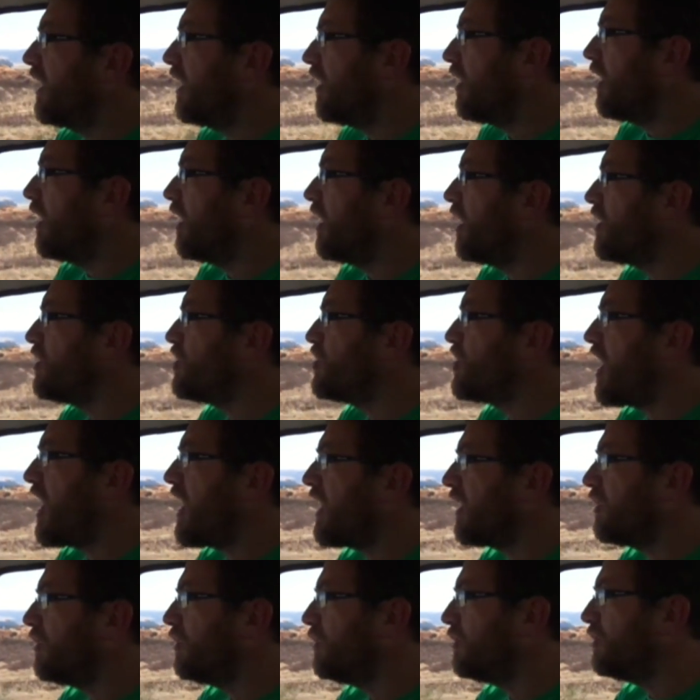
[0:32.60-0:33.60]
Uh,
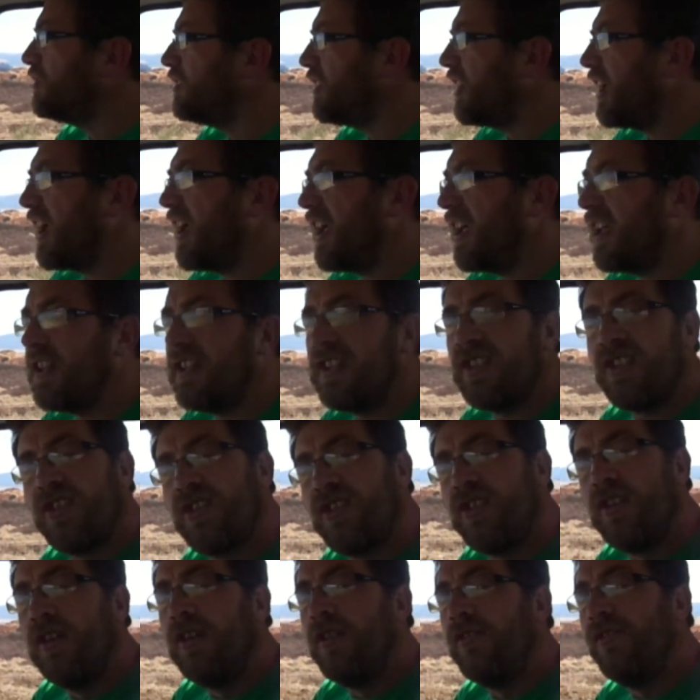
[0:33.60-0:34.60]
jackal and
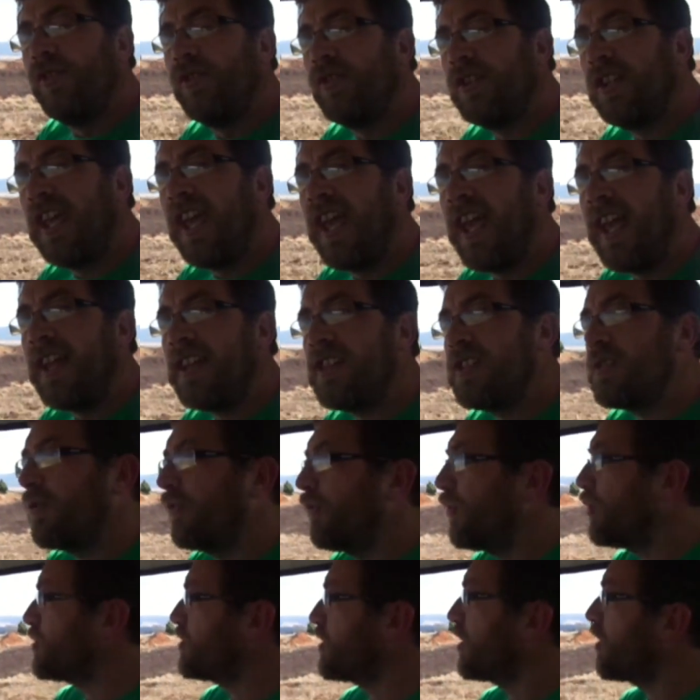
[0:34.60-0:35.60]
serval cats.
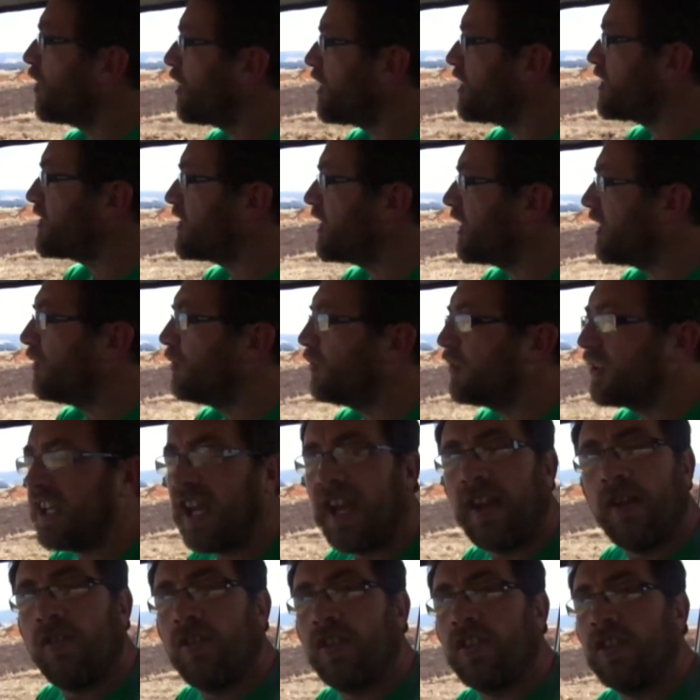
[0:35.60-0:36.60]
We've also got a single
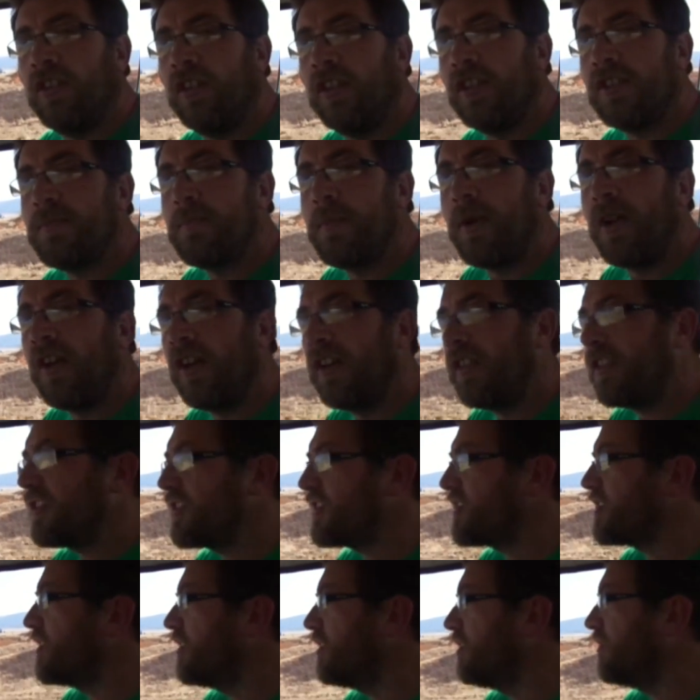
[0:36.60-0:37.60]
caracal as part of the
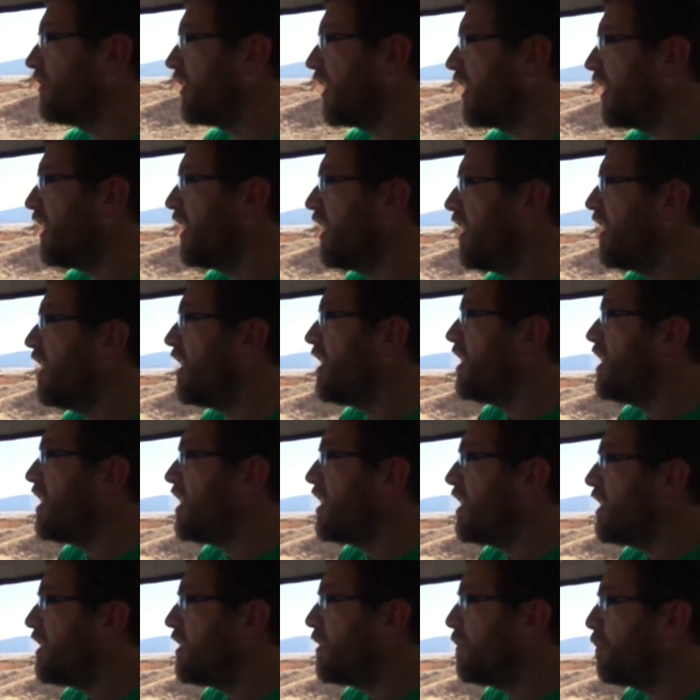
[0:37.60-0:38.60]
survey.
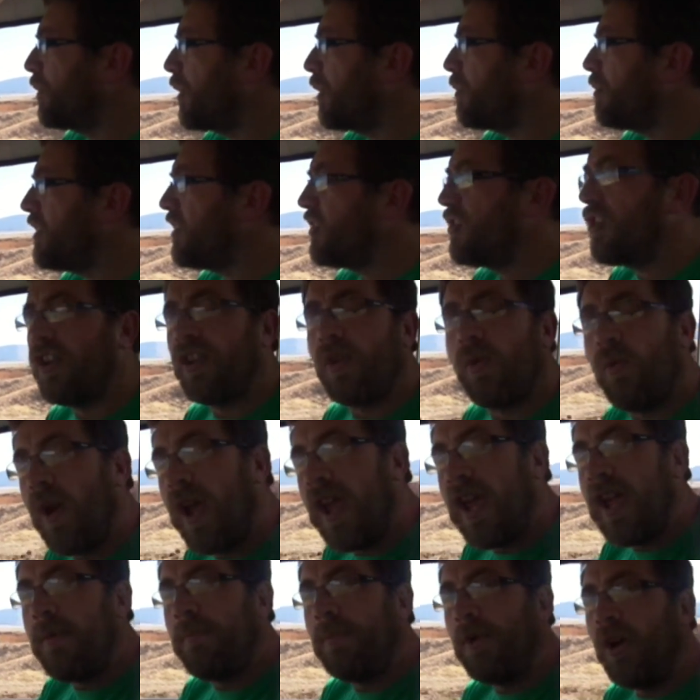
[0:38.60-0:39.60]
You're probably not
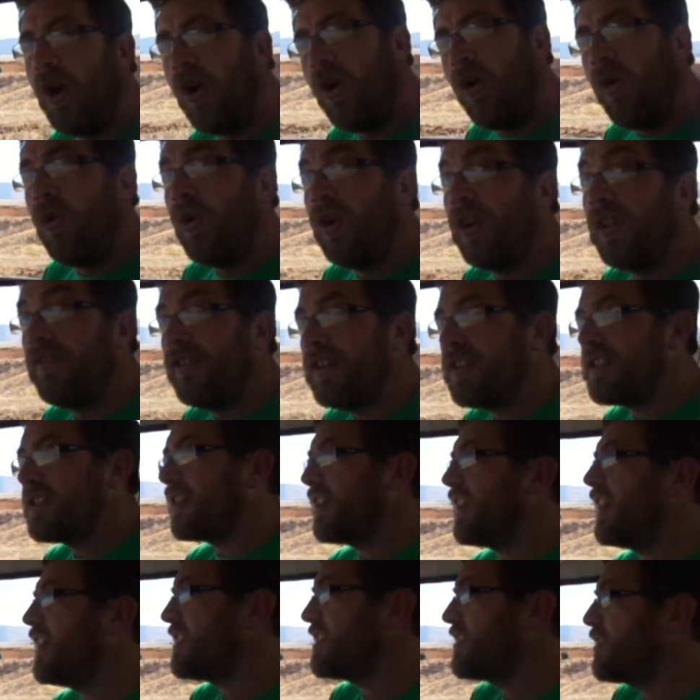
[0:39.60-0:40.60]
aware, but all of us at
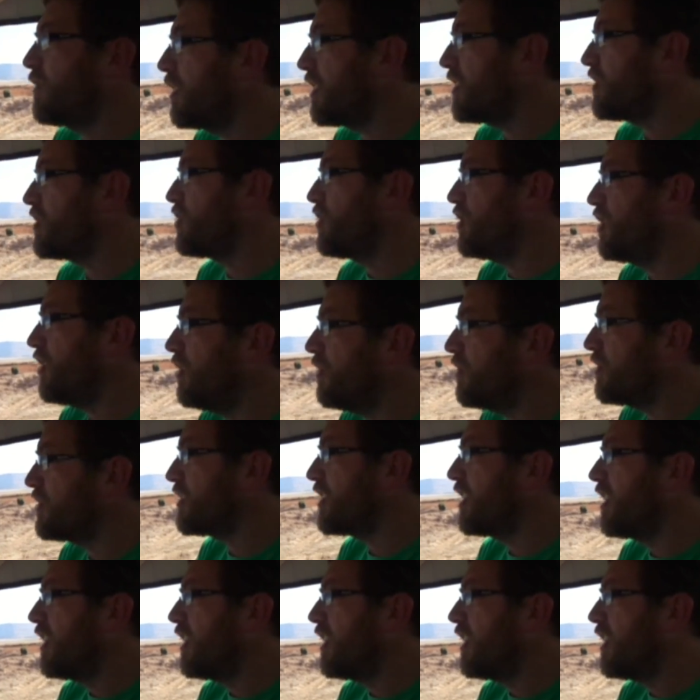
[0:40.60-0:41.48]
S U S News